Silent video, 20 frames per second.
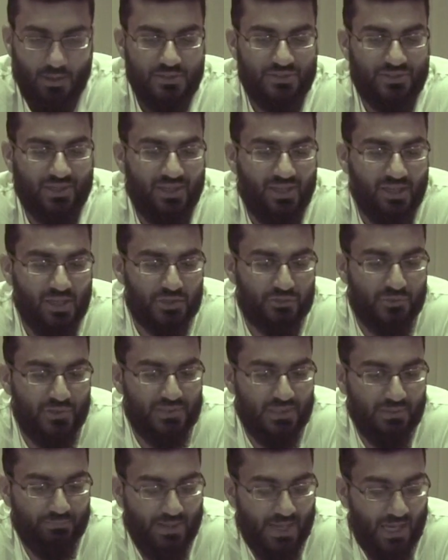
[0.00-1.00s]
So
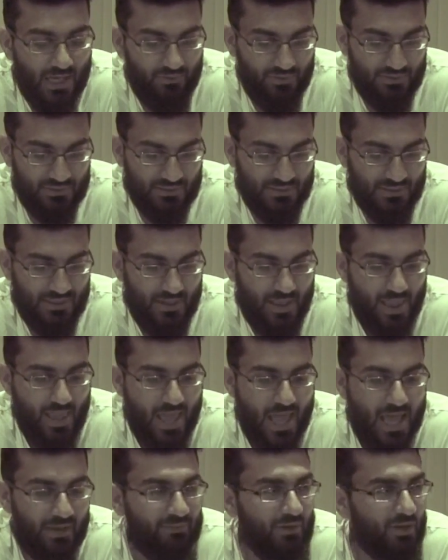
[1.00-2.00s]
ill-treating parents,
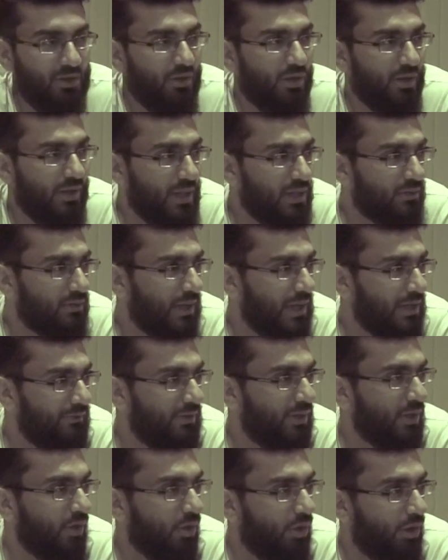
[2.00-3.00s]
having no ghayra,
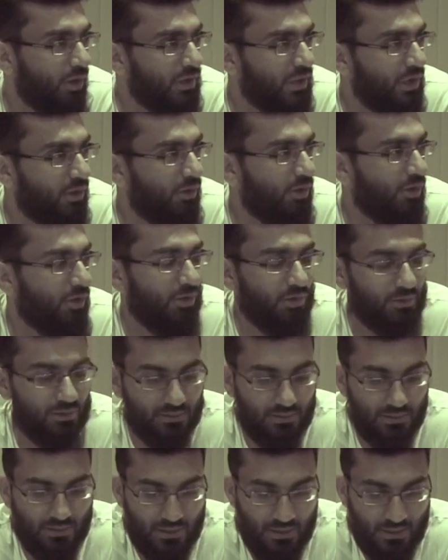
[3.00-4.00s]
having no honor
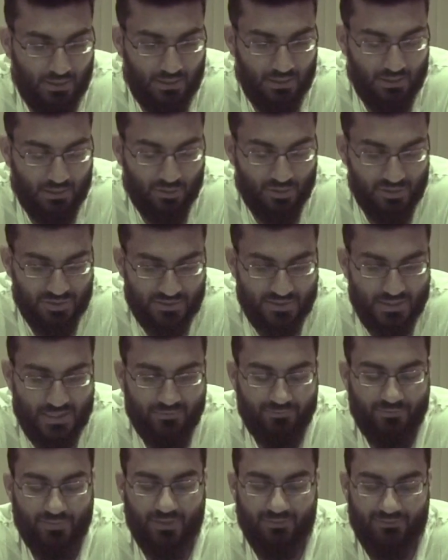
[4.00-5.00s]
or
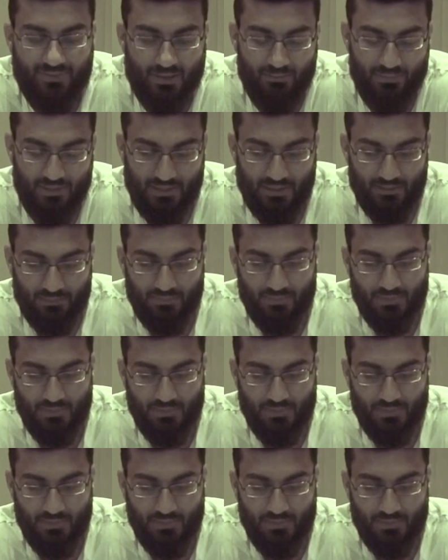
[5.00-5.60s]
concern for your family.